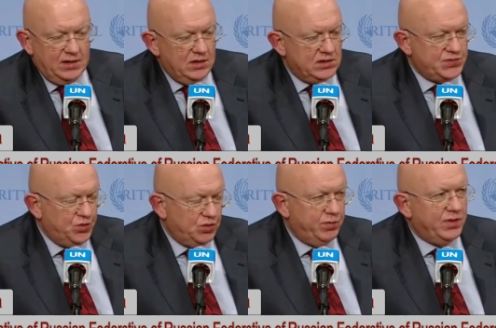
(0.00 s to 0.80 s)

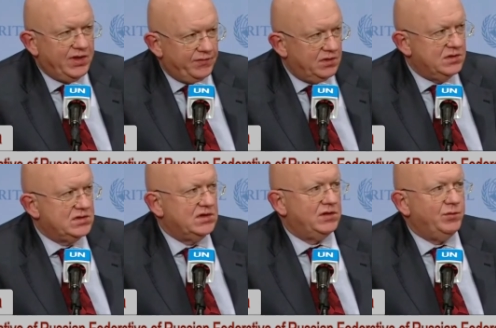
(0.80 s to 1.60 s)
indisputable
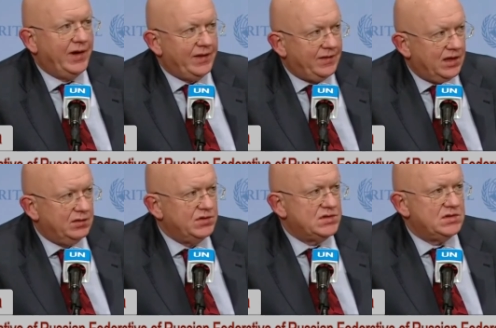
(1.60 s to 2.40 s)
evidence that White
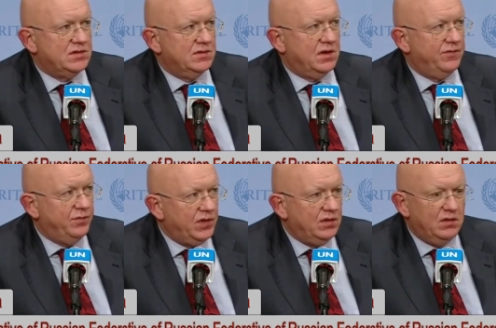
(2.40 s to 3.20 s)
Helmets
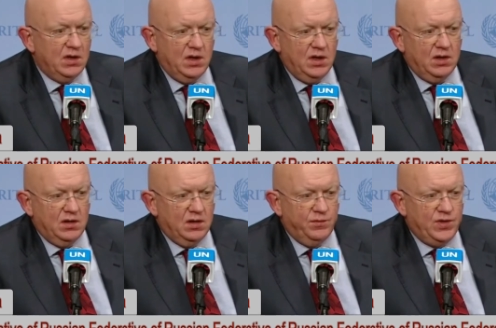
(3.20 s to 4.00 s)
have been
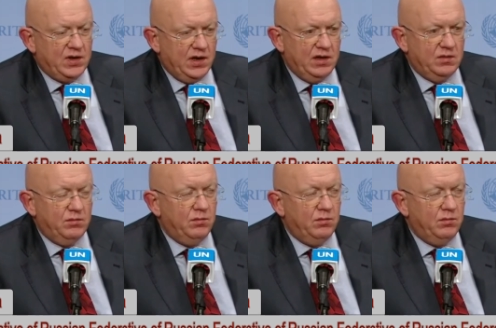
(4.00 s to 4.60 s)
behind